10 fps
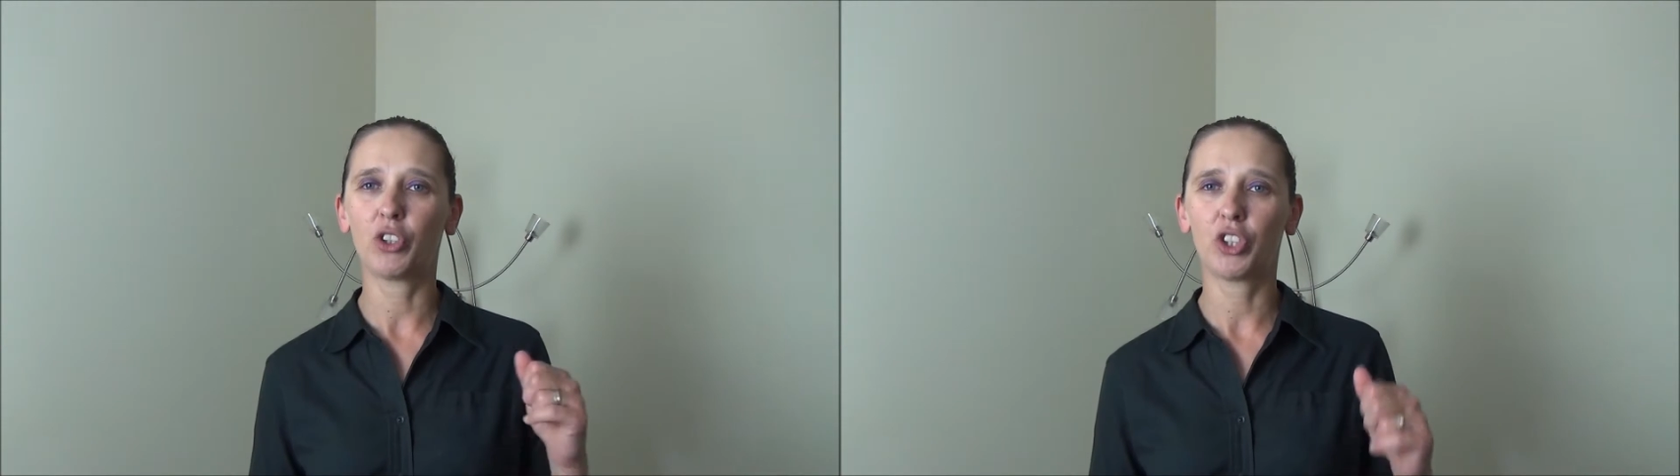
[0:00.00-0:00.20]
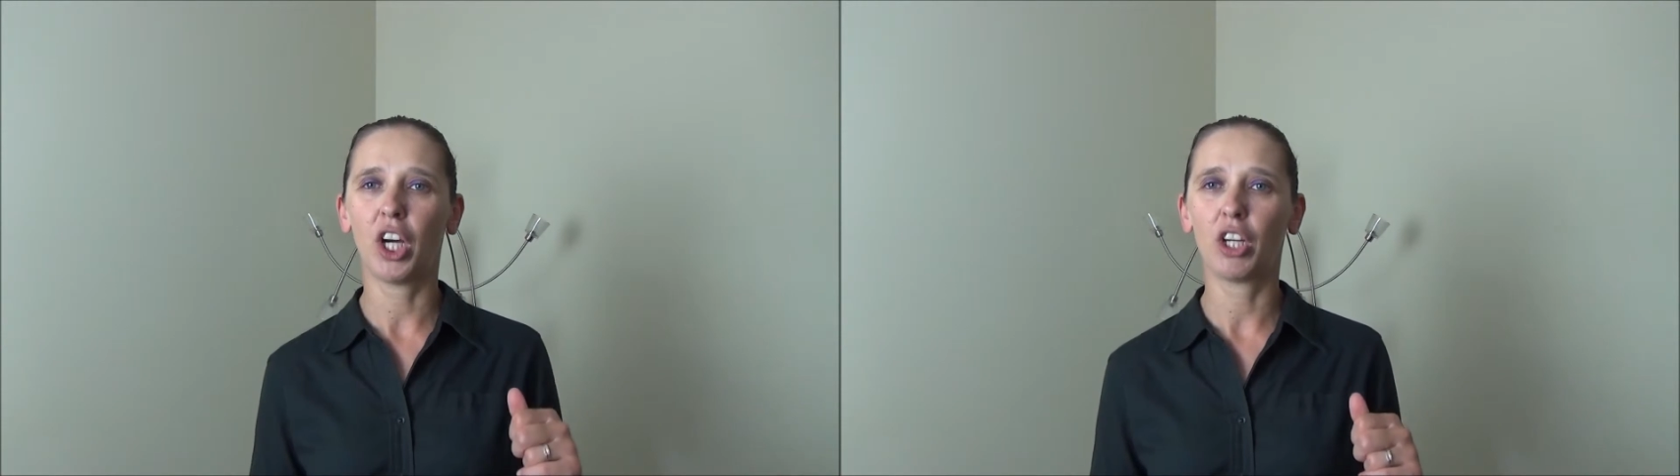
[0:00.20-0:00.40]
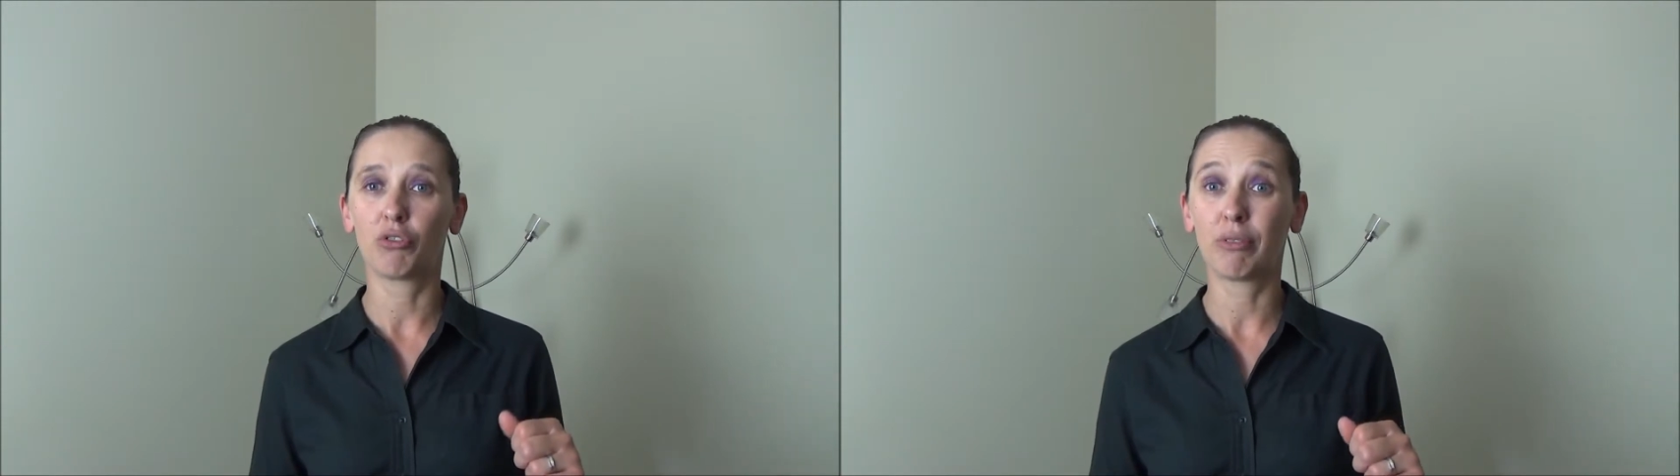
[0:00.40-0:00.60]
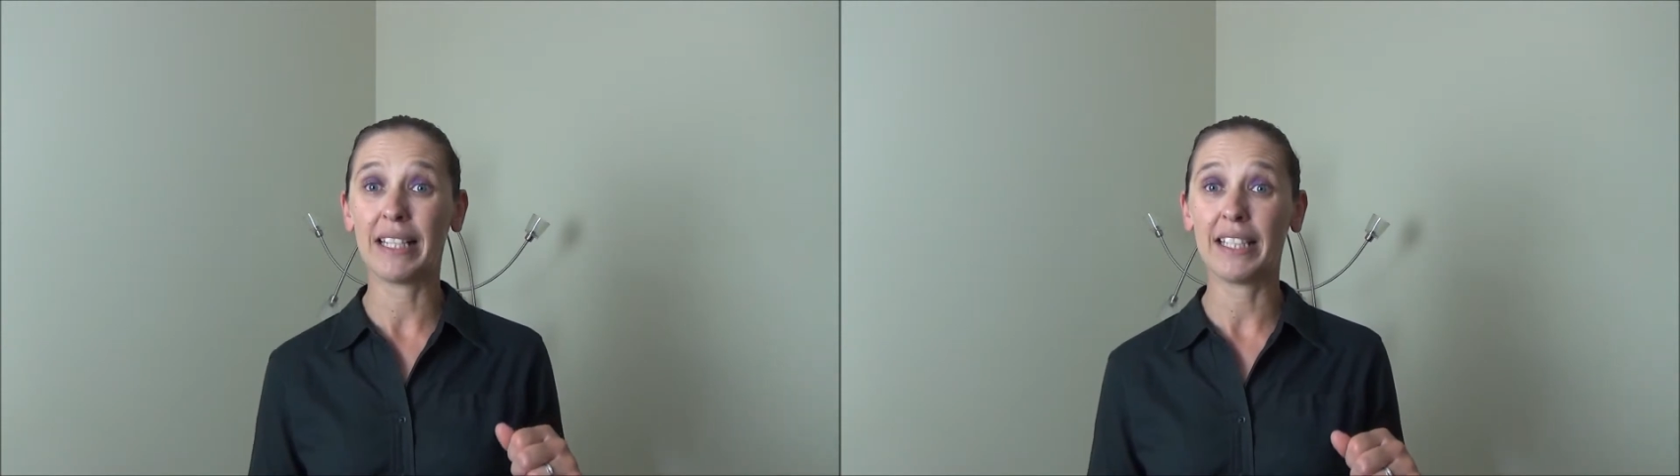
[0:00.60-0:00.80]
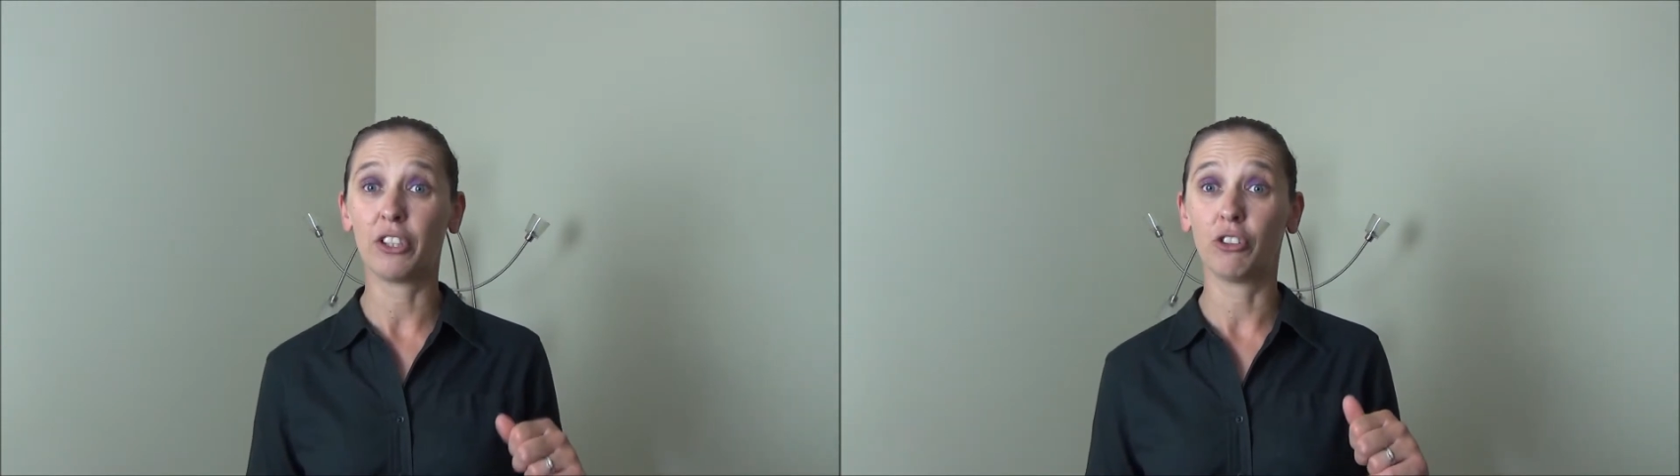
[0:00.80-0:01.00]
your child
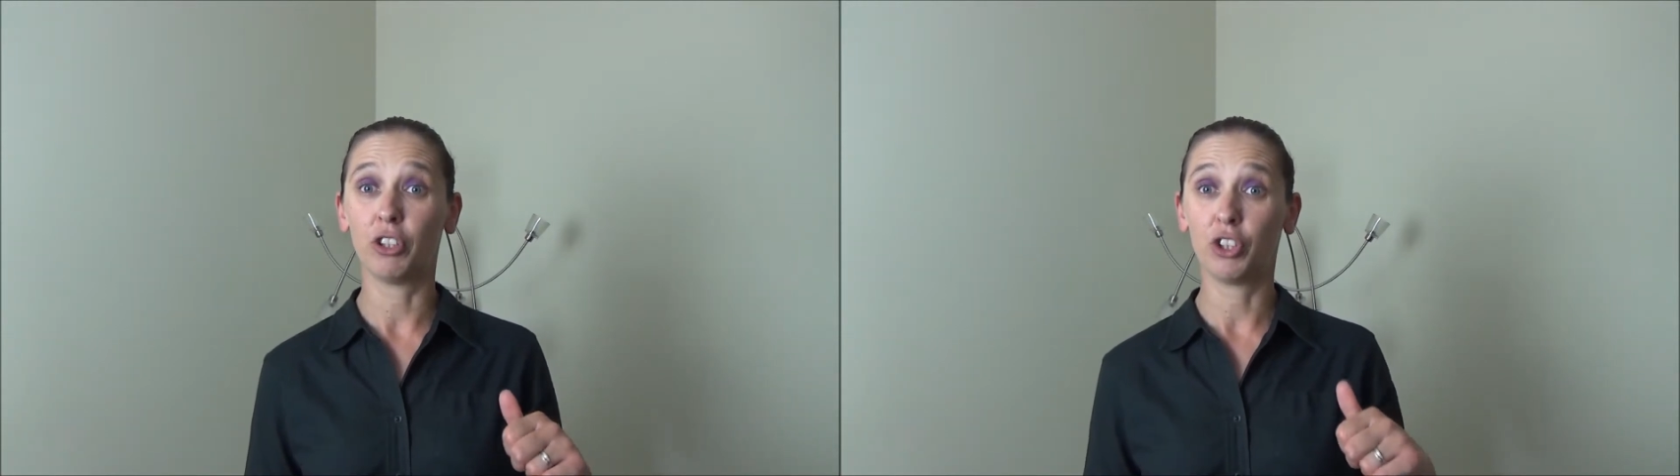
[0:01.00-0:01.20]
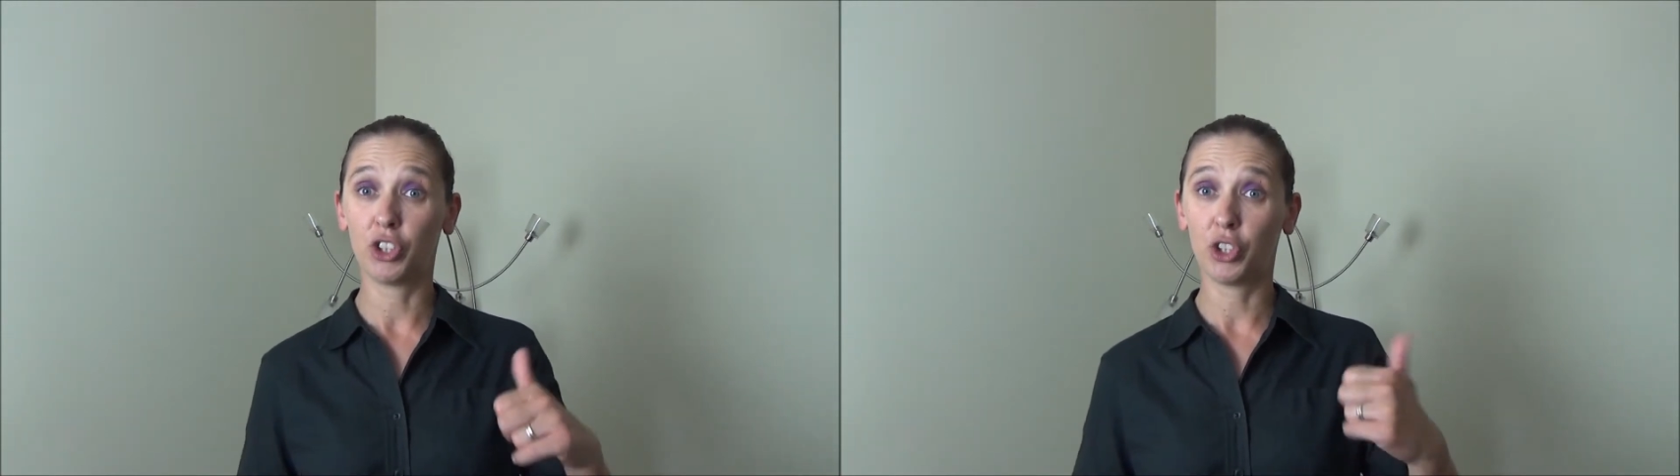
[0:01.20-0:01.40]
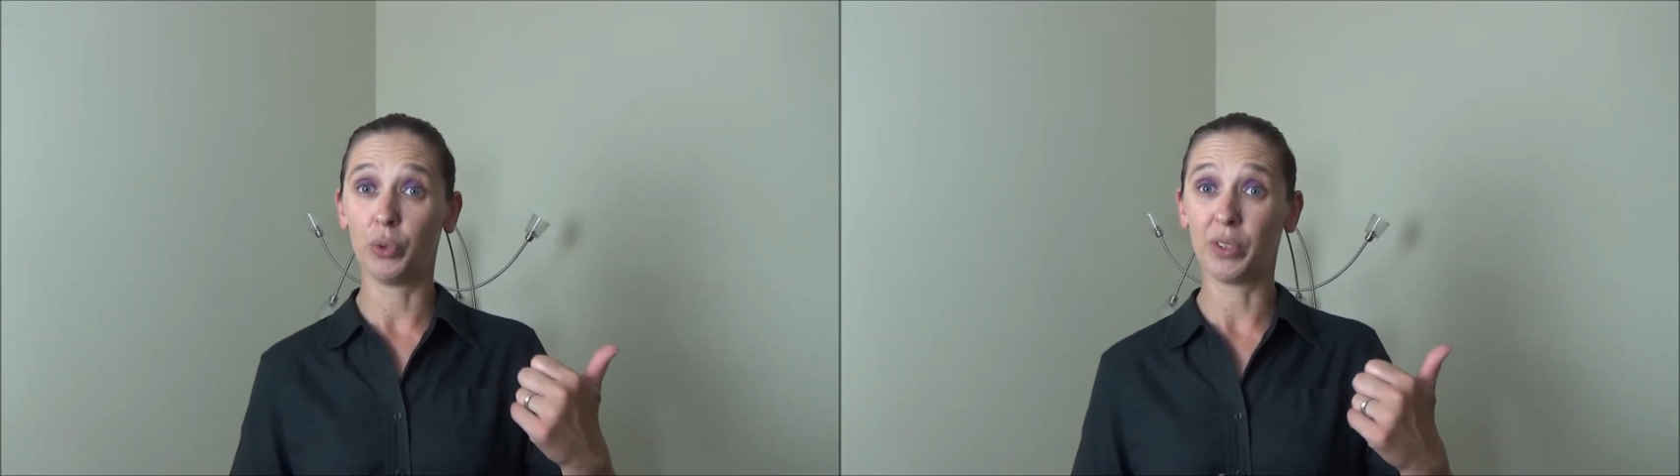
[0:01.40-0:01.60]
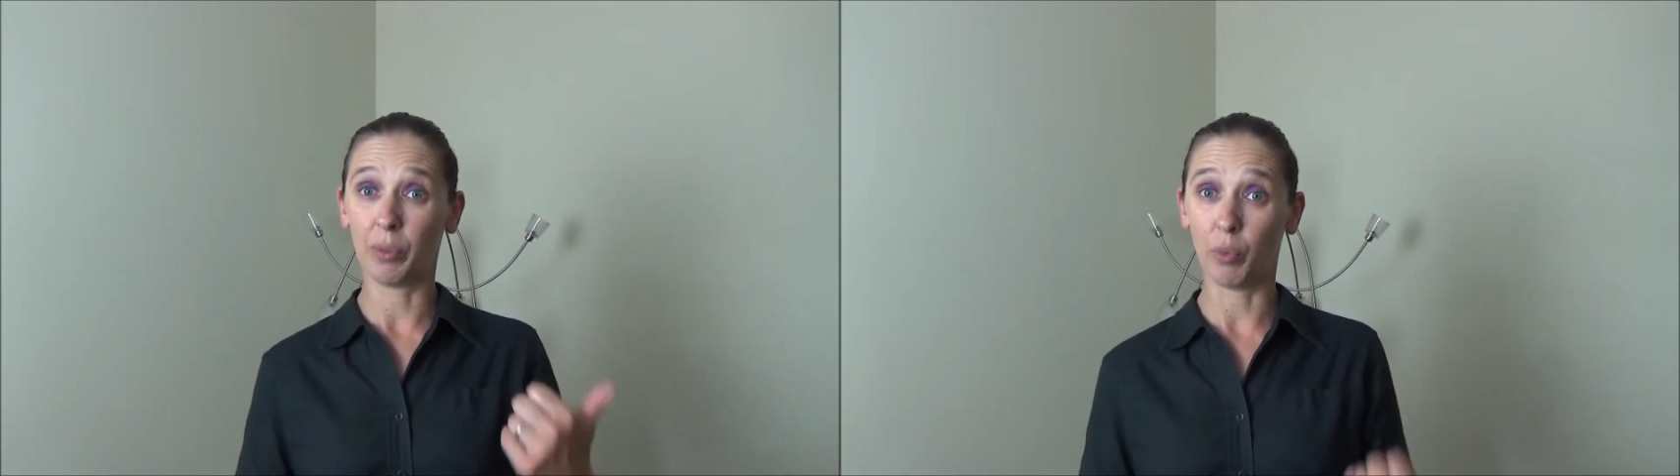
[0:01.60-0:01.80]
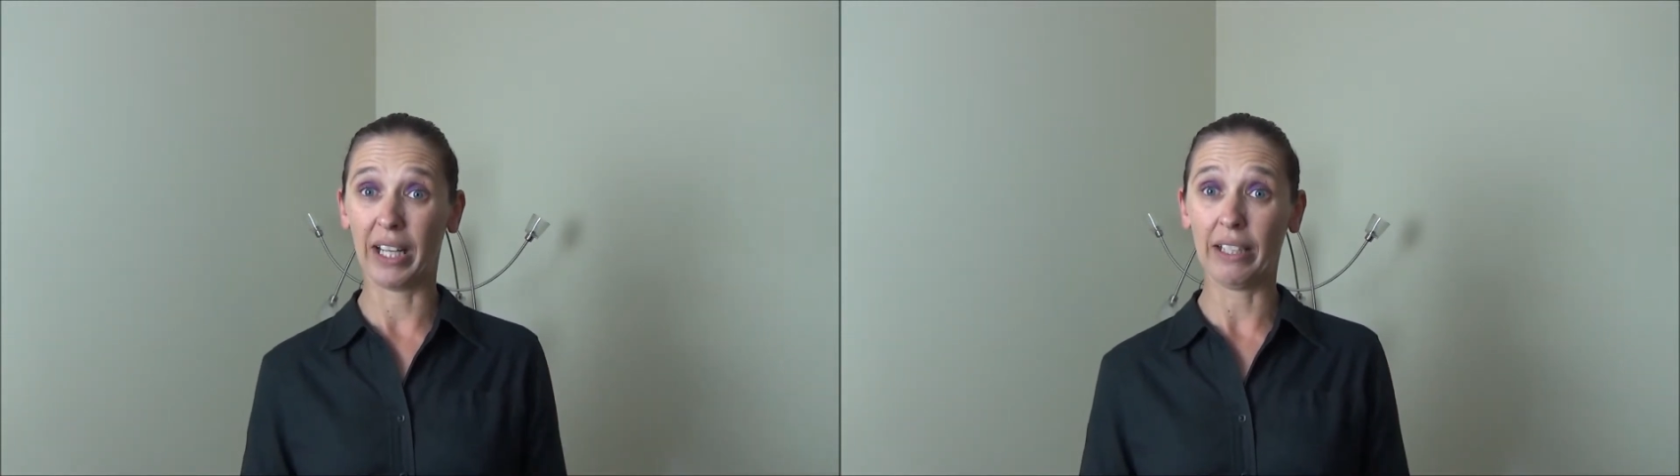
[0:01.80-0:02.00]
reading to
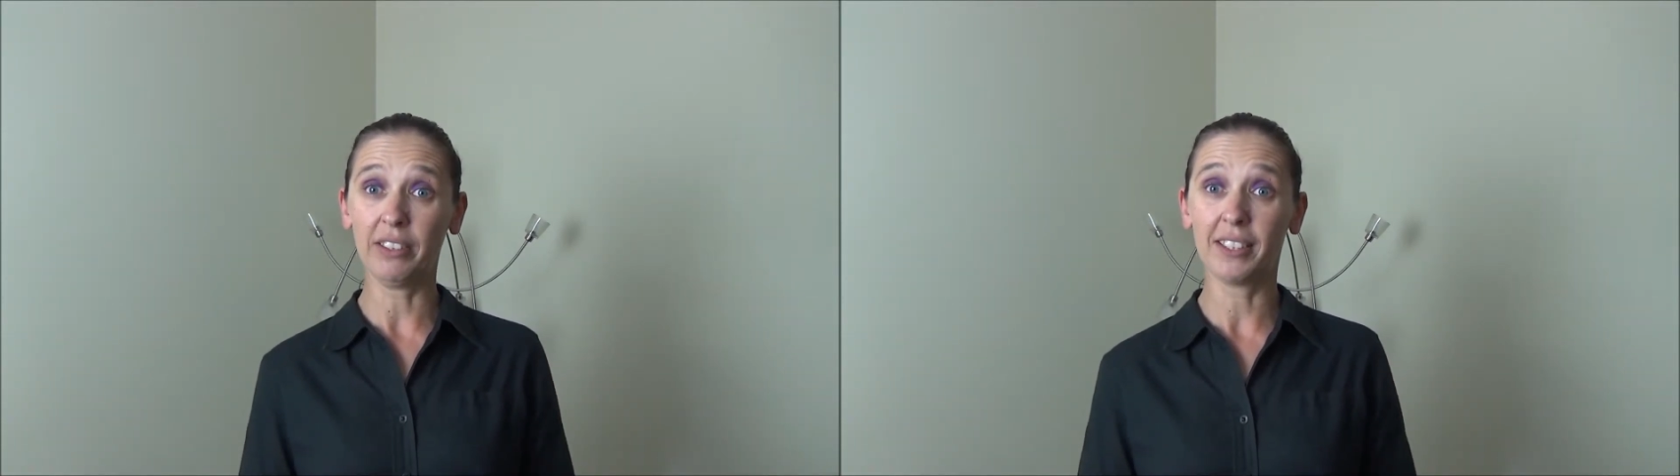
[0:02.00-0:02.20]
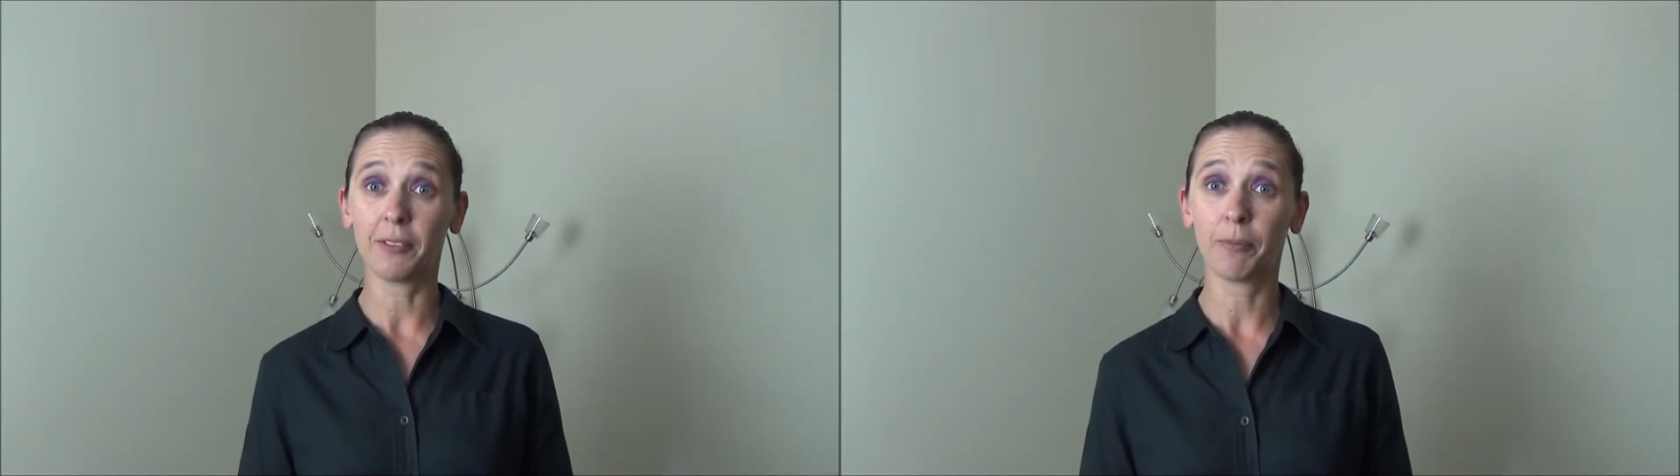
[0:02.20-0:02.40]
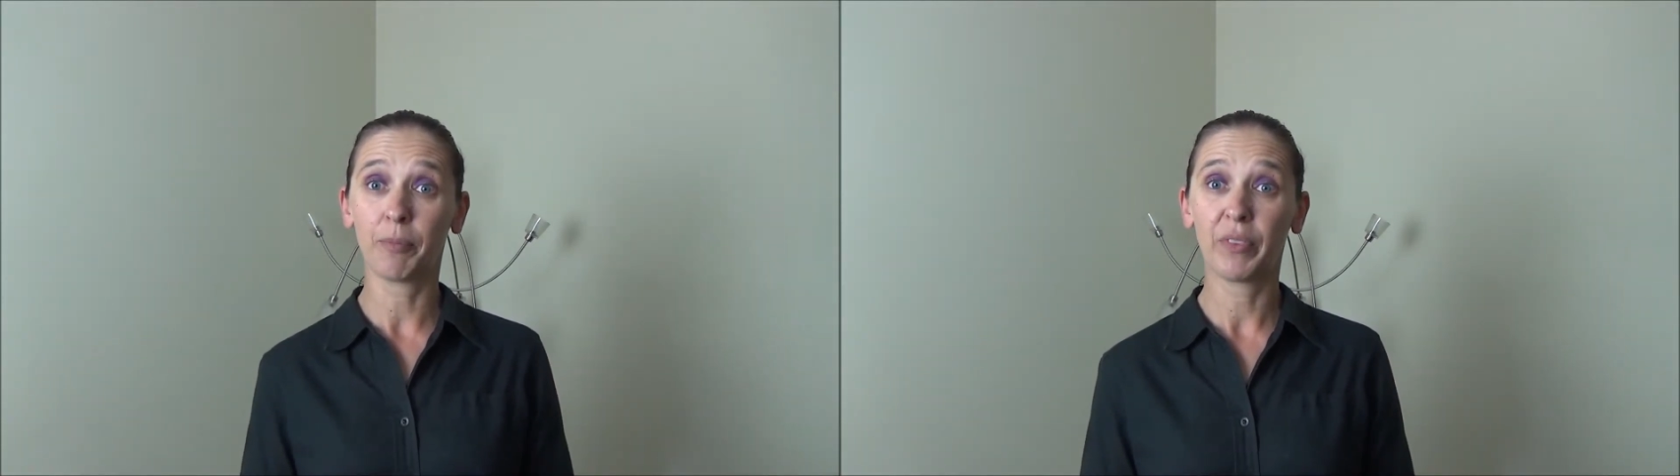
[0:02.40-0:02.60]
someone else.